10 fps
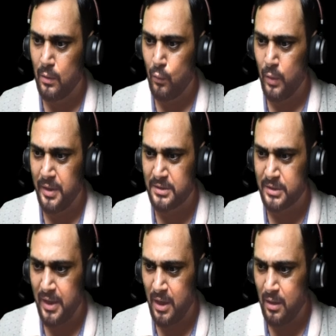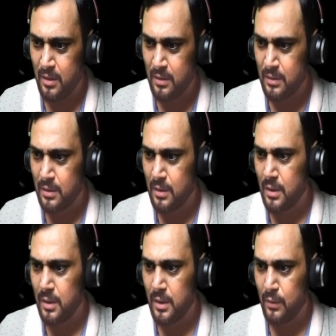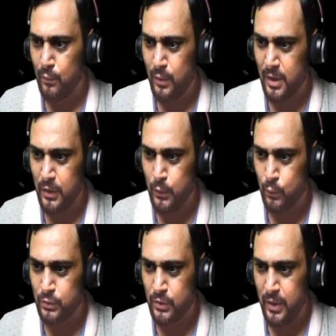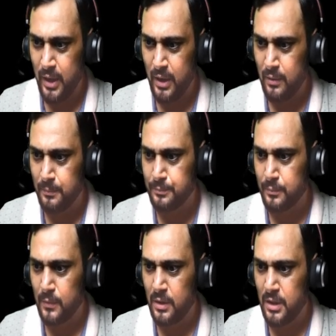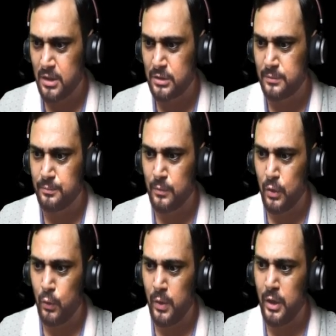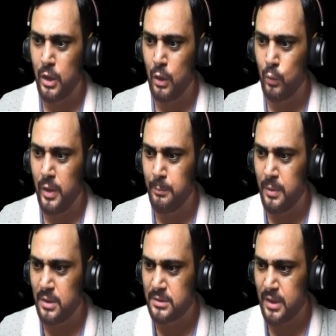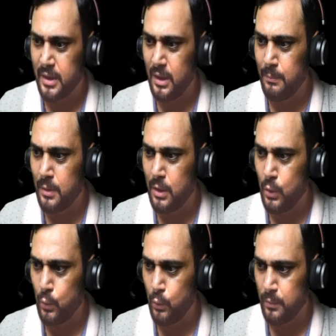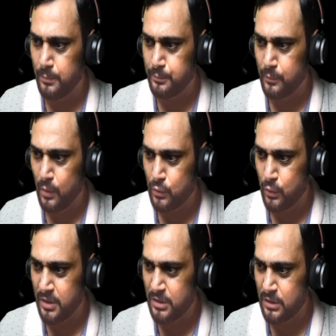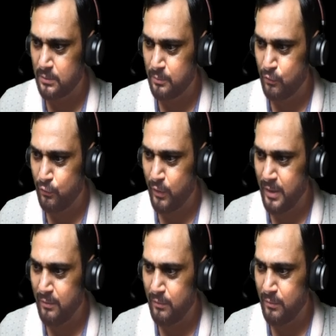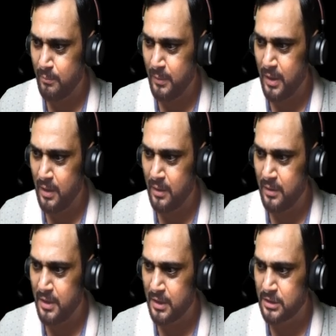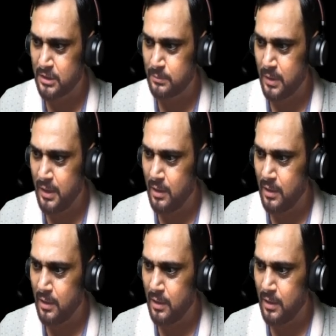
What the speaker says: What is scalar? We can use rate. This query calculate per second per node. This is 5 minute. This is my